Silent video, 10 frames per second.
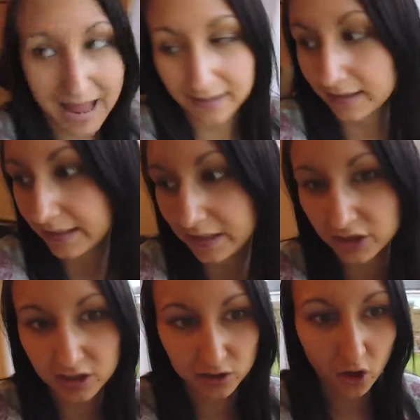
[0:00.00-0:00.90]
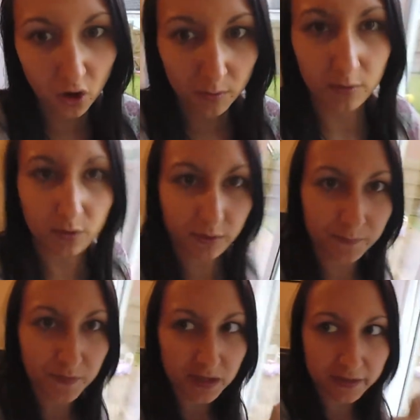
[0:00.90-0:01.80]
black, and it just looks horrible.
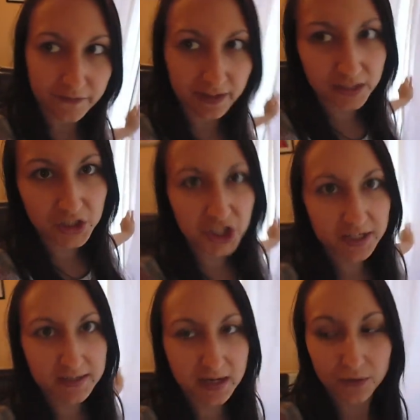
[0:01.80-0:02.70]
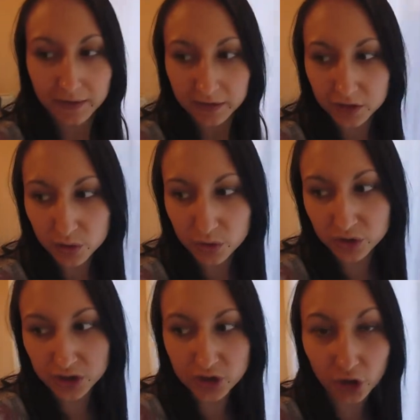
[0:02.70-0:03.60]
You feel like shutting yourself in the doors
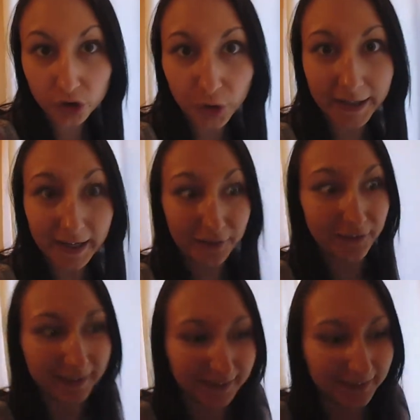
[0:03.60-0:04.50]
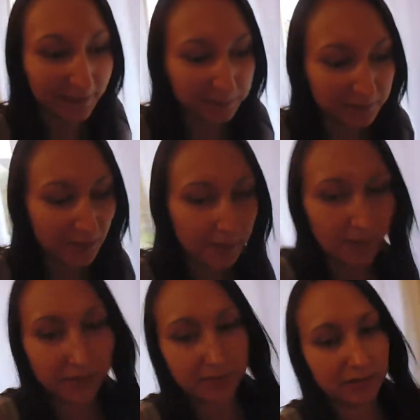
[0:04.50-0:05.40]
and just not doing anything.
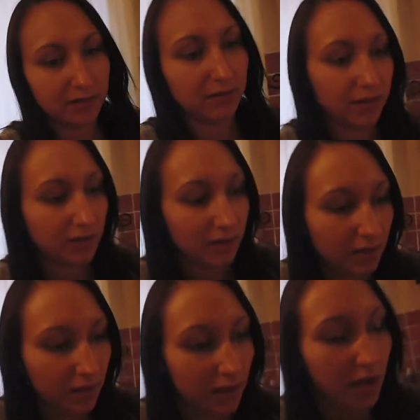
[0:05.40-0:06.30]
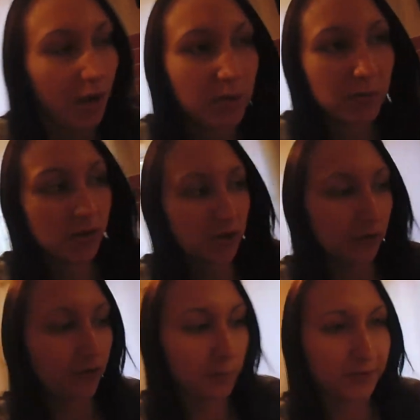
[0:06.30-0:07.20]
But I was watching a
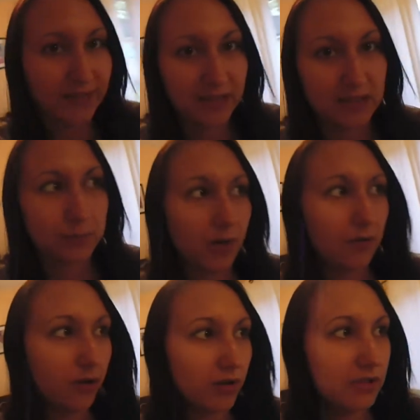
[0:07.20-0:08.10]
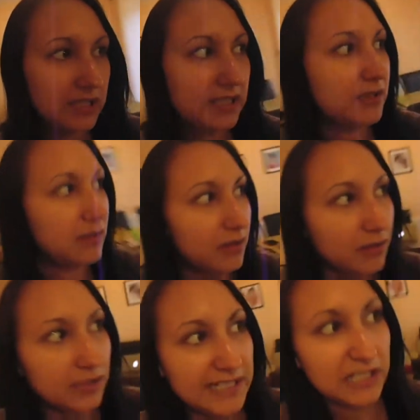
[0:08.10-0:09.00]
film with the kids, but I've got
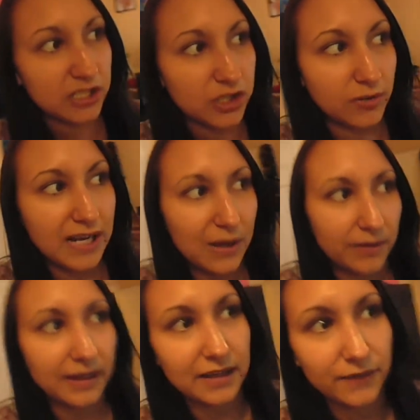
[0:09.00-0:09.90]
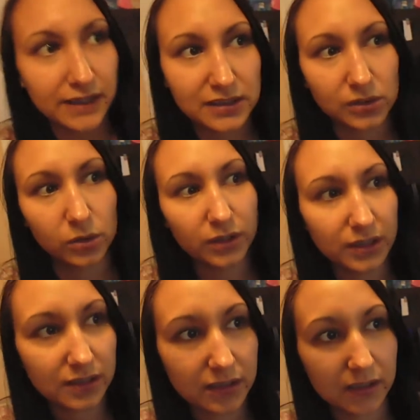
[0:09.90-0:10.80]
dinner to do now and get things
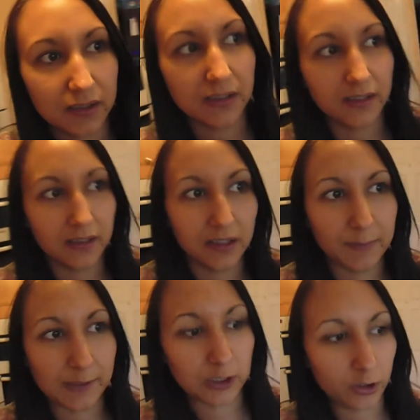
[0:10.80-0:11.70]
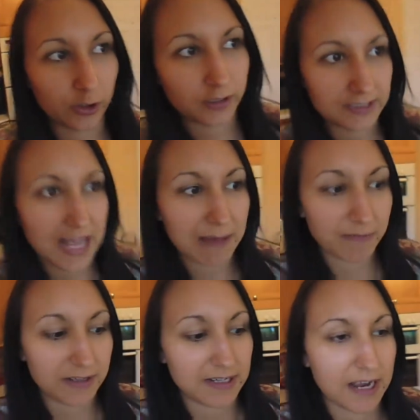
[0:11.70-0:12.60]
sorted. Oh my god, it's
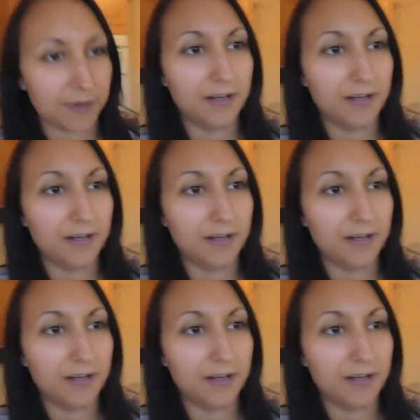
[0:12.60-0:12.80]
hammering down.